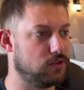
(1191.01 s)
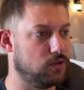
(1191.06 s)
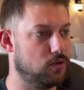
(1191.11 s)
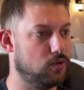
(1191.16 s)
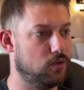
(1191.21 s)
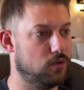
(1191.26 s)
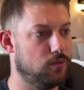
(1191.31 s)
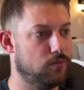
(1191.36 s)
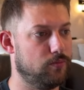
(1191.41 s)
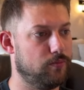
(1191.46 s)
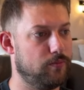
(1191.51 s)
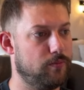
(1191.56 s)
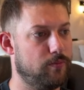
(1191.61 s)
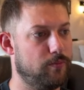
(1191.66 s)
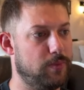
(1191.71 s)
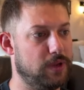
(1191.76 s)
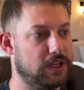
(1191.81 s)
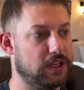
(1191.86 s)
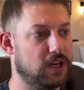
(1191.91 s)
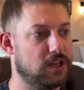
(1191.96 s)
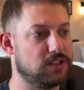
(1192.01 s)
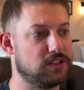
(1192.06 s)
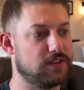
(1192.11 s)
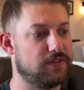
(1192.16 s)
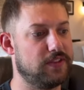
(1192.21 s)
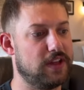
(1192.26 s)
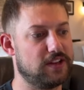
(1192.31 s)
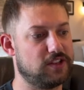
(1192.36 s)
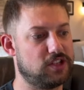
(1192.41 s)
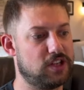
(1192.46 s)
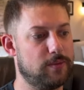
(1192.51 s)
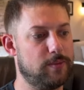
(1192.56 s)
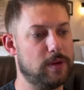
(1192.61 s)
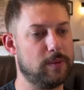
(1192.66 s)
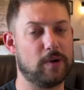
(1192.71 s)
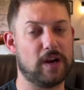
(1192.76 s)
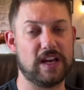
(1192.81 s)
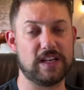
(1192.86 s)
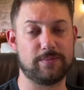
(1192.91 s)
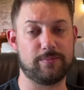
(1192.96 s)
So because of that
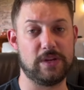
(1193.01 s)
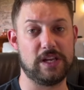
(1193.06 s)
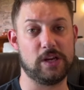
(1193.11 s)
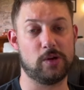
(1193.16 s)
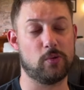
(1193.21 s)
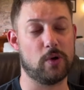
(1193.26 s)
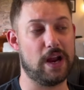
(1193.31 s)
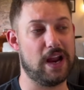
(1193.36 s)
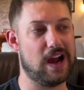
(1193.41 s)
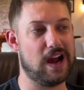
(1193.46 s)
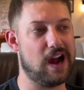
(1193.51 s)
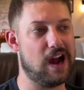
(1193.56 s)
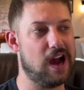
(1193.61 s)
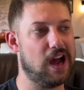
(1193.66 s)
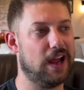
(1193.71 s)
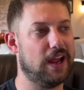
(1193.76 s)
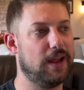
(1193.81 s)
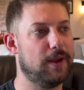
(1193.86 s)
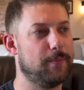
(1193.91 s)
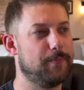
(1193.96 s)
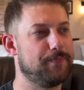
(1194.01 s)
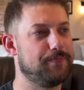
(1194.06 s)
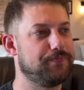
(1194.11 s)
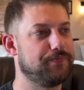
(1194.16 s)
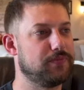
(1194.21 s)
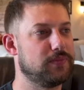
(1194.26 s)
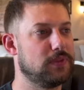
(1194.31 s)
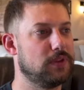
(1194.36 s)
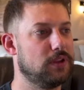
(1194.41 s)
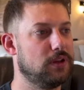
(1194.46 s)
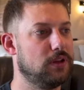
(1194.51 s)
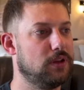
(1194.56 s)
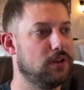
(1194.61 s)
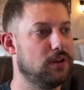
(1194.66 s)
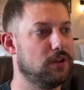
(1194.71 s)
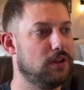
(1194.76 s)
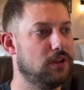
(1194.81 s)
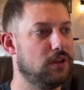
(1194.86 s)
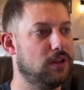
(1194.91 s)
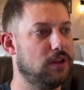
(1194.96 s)
shipping price being quite high,
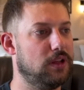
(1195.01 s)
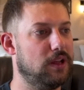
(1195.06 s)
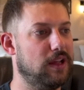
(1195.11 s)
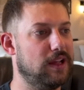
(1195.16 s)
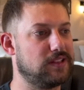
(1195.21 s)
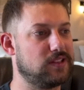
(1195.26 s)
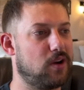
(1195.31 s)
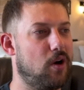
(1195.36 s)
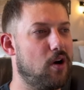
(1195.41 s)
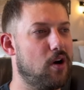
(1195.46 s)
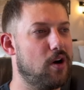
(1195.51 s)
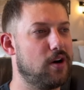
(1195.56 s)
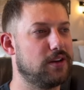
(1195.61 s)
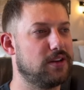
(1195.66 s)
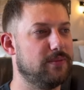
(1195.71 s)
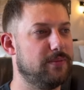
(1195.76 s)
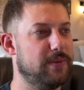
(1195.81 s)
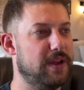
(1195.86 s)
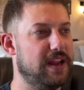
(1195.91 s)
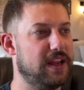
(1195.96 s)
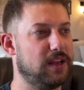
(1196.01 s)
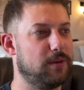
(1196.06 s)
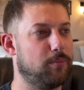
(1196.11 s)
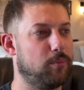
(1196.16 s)
it's hard to